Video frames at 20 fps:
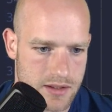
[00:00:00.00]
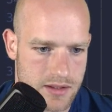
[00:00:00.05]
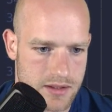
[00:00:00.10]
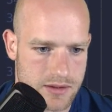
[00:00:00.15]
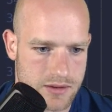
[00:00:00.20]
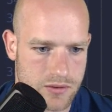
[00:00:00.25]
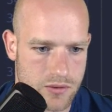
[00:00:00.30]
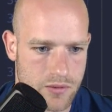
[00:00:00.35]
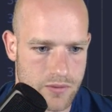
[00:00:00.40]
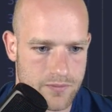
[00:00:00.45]

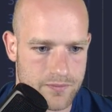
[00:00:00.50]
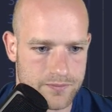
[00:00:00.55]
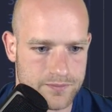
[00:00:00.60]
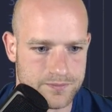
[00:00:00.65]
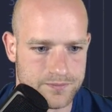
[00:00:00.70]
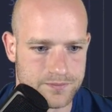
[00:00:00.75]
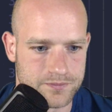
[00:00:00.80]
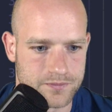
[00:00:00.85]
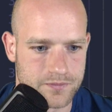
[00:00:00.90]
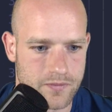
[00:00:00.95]
So
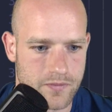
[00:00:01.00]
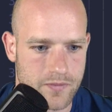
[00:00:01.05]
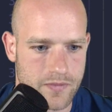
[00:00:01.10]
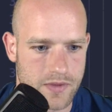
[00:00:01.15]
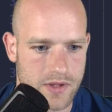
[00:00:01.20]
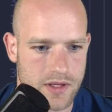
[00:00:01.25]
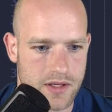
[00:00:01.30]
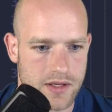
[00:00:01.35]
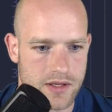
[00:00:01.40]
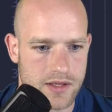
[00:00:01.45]

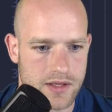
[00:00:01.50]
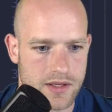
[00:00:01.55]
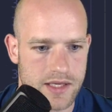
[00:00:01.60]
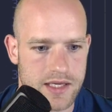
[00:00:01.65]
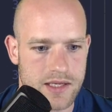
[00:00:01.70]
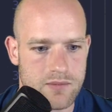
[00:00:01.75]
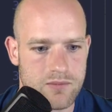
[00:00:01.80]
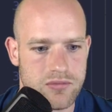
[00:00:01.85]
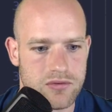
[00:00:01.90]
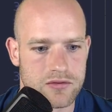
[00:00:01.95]

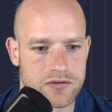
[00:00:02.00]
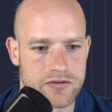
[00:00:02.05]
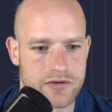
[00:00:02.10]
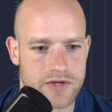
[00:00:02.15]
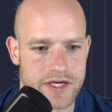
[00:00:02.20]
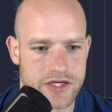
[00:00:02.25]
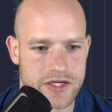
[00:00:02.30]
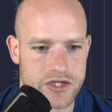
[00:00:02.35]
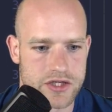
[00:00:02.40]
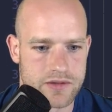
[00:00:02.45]
input
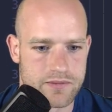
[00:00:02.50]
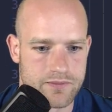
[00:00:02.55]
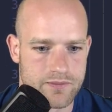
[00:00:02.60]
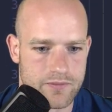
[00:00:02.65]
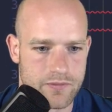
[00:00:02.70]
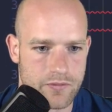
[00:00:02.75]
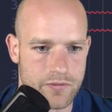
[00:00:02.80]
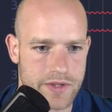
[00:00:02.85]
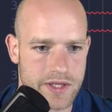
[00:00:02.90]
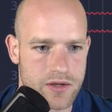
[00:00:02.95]
range,
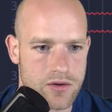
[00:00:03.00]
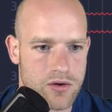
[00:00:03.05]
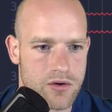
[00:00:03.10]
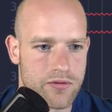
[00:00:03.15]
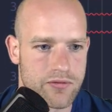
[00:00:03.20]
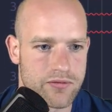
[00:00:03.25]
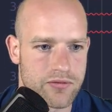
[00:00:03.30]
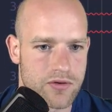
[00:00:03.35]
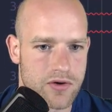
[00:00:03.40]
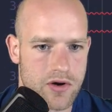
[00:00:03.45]
we go
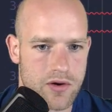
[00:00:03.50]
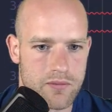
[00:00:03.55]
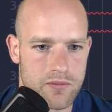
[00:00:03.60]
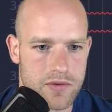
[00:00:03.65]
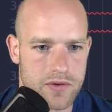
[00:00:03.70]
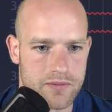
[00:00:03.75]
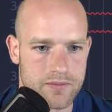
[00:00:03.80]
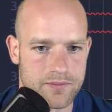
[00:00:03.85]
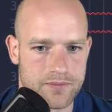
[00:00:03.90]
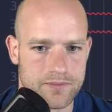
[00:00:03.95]
from,